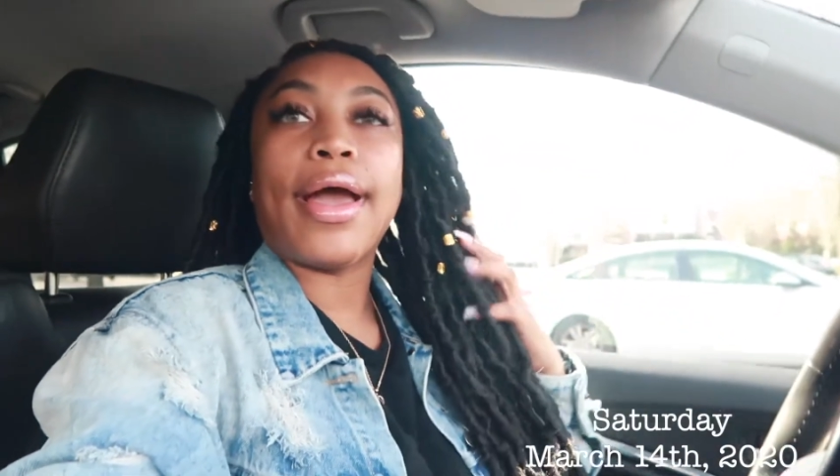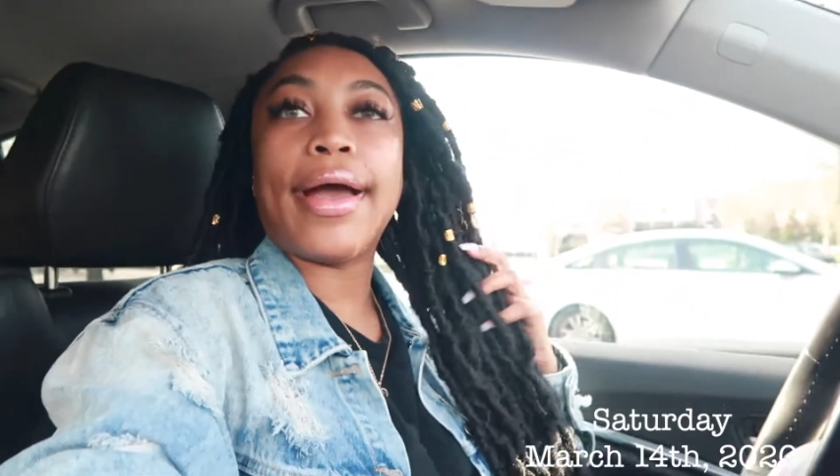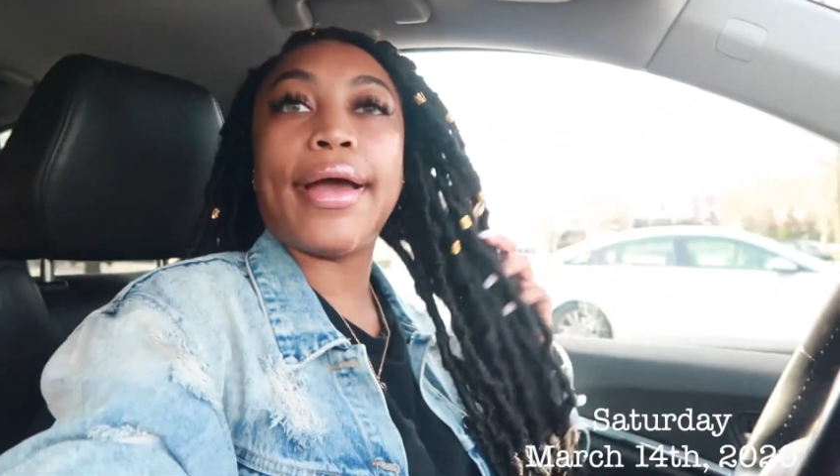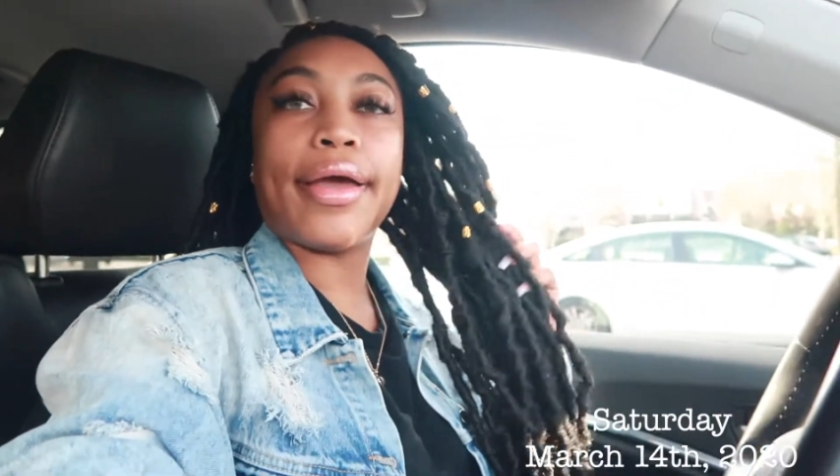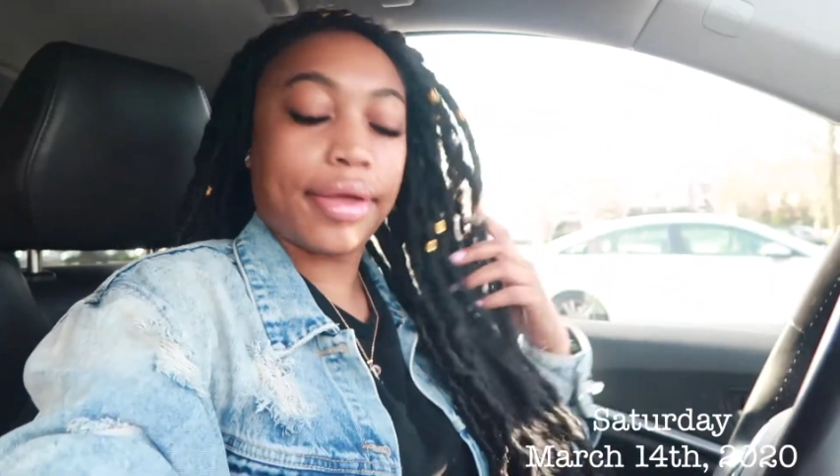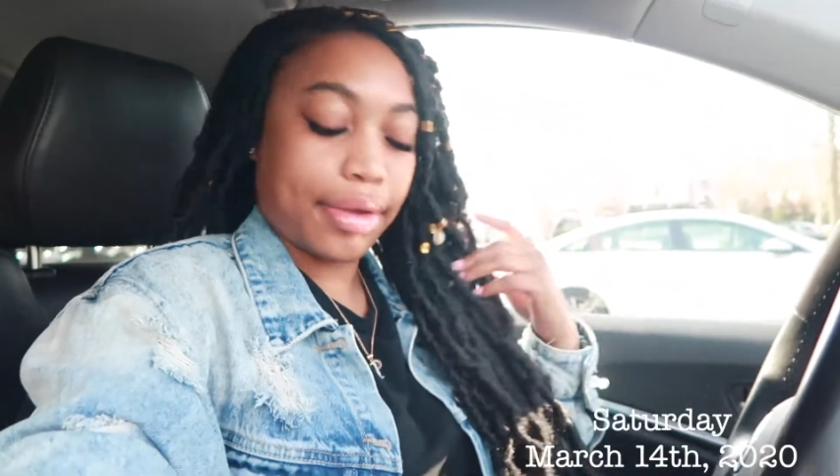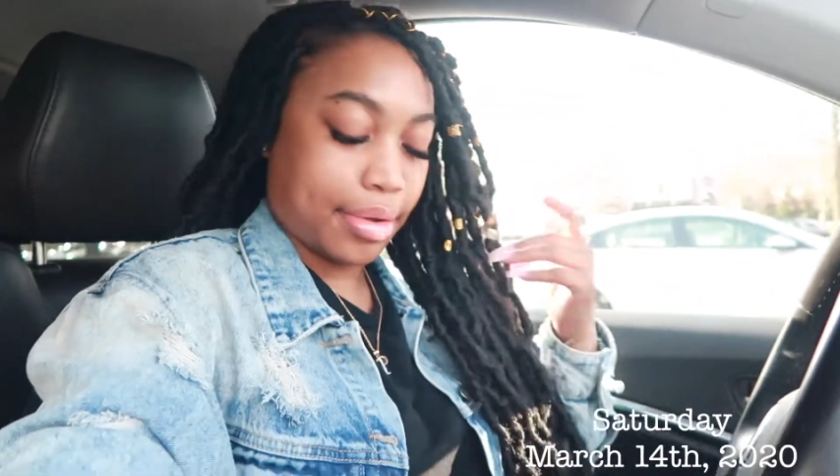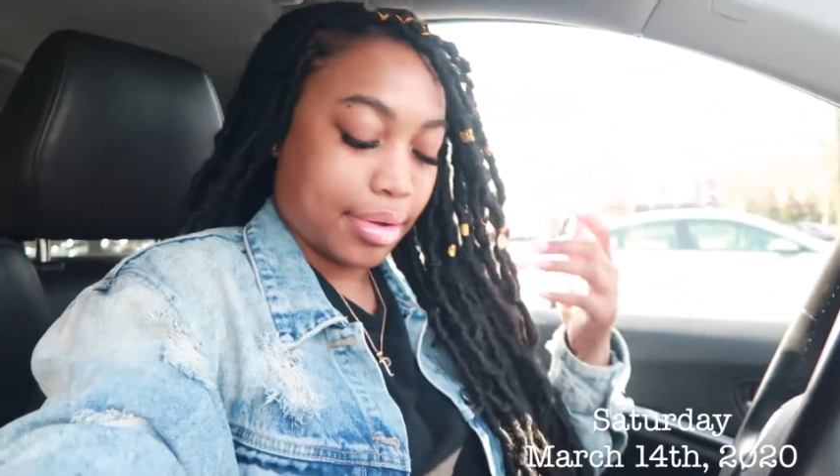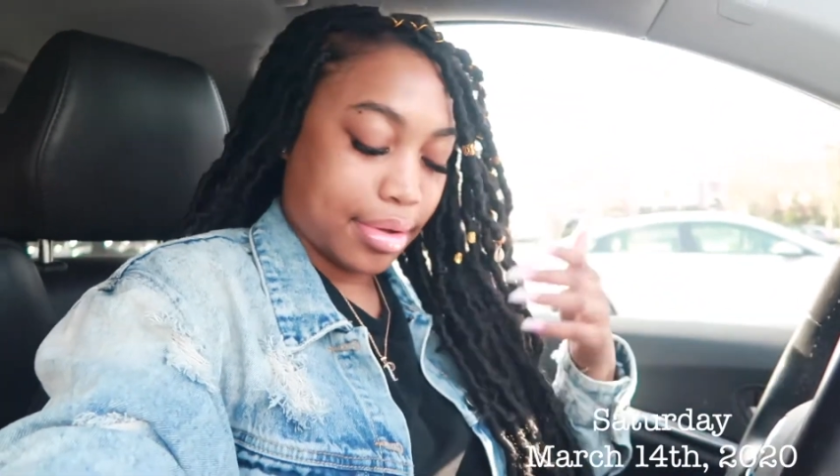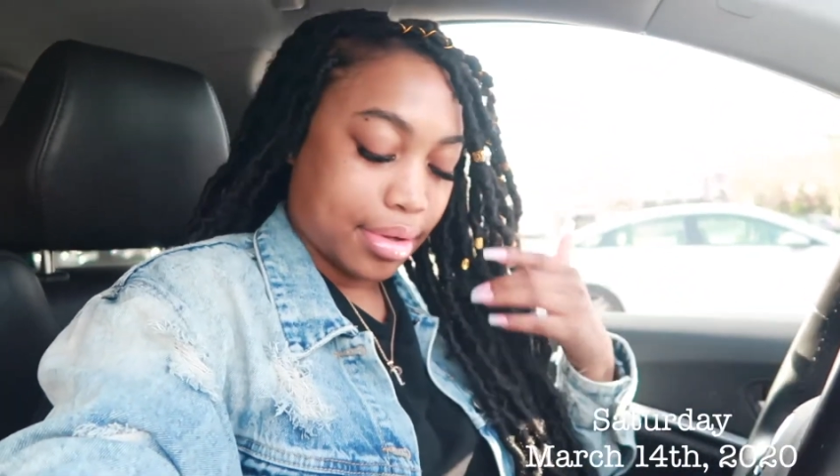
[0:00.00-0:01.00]
said he was gonna be here
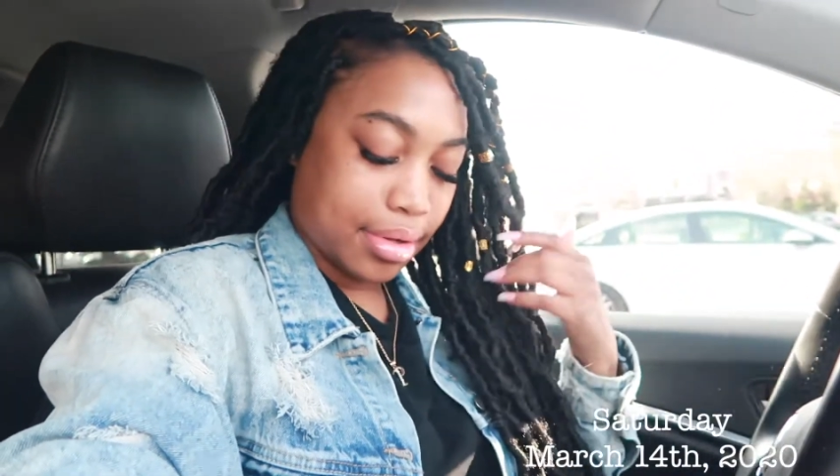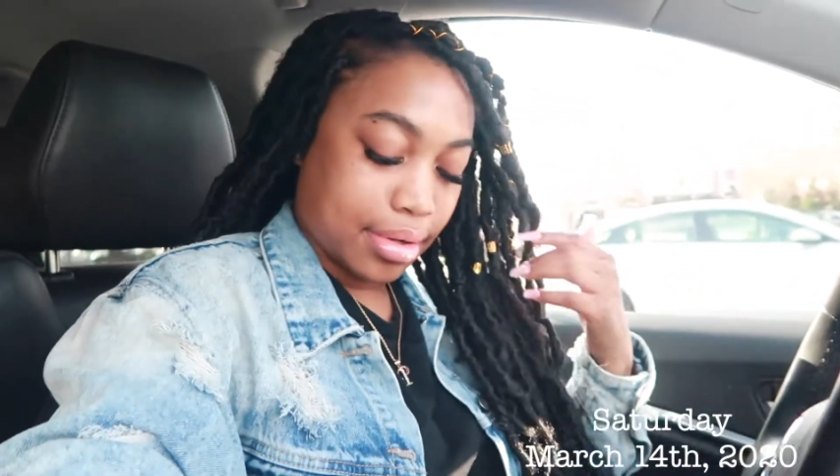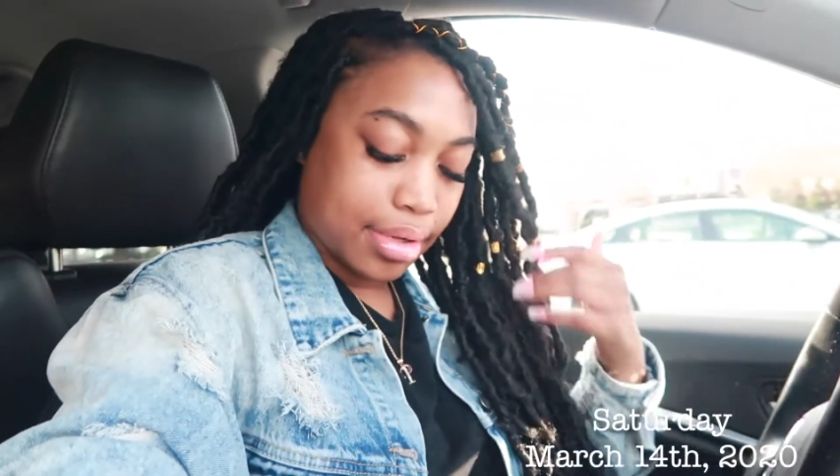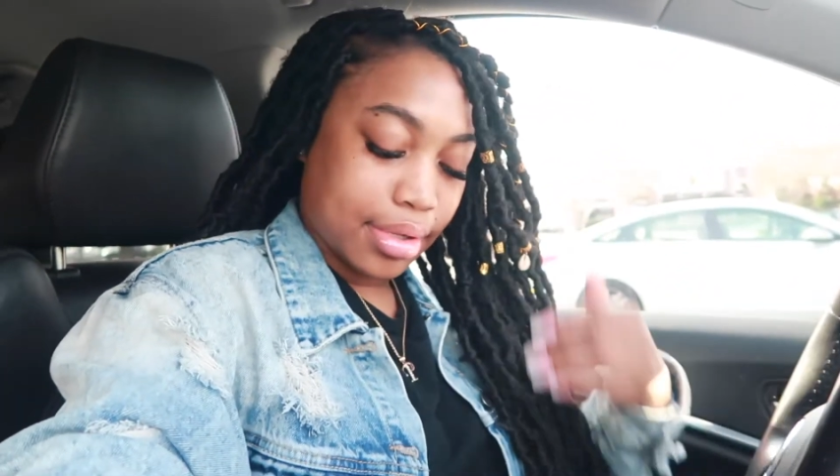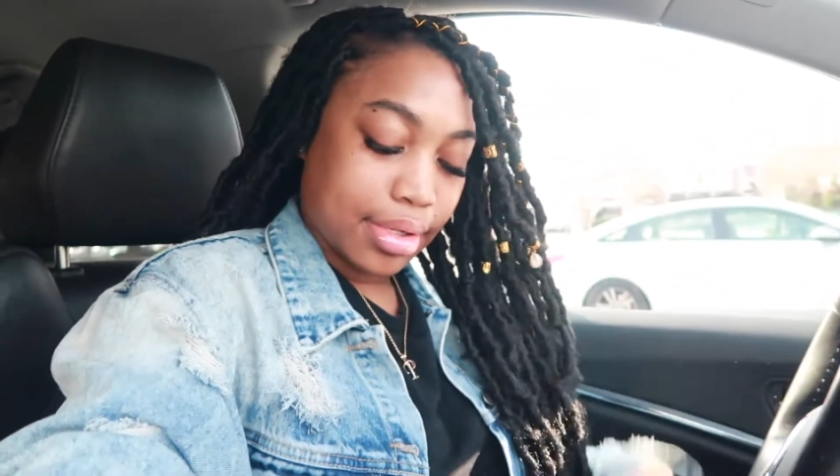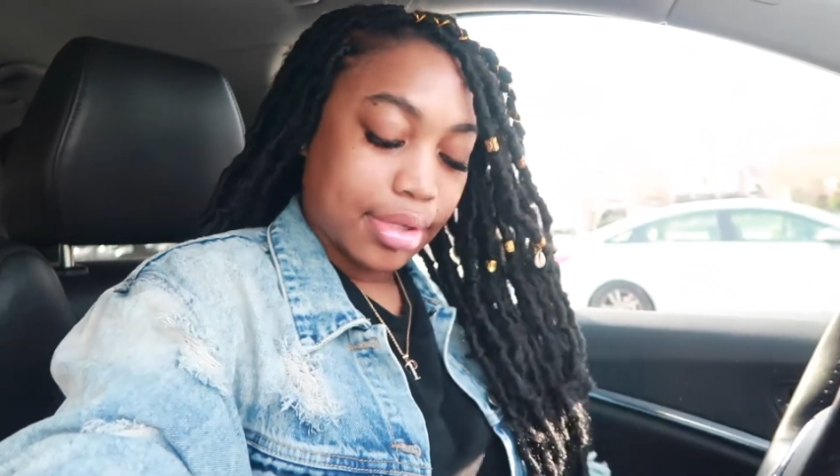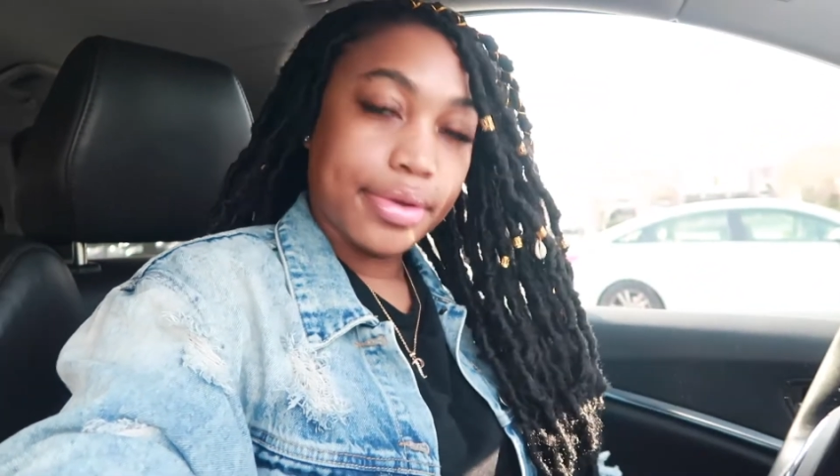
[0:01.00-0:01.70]
at 10, so.